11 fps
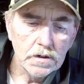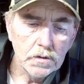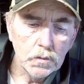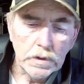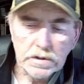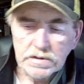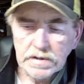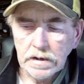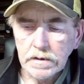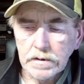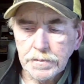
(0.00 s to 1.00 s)
we could
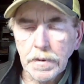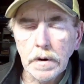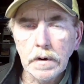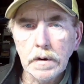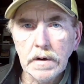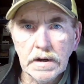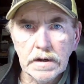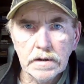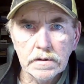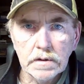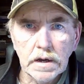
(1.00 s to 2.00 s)
tear it apart
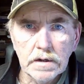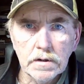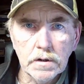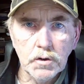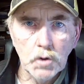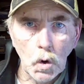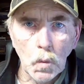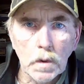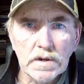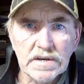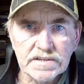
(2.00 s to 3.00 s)
and, and know
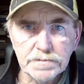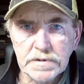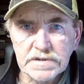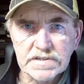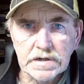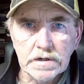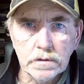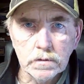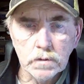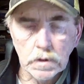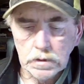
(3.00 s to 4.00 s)
what is missing
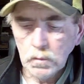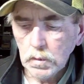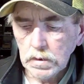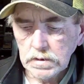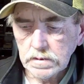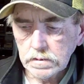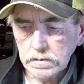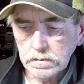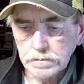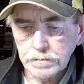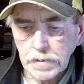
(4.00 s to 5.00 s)
and, and what
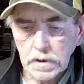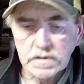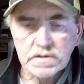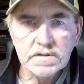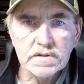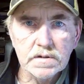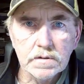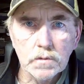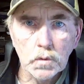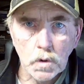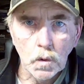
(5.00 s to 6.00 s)
parts
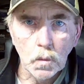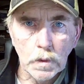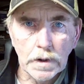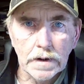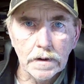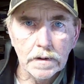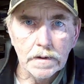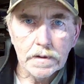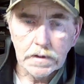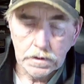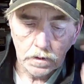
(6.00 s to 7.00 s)
go where,
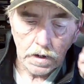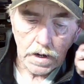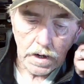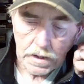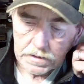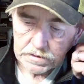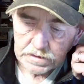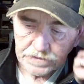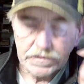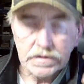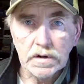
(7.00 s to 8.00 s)
you know, on
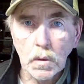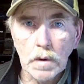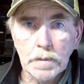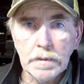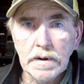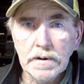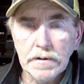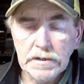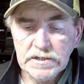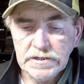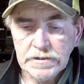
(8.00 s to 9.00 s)
different equipment.
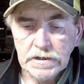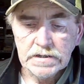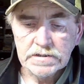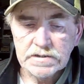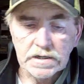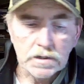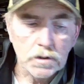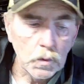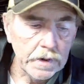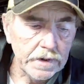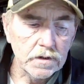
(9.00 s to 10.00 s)
Instead of going and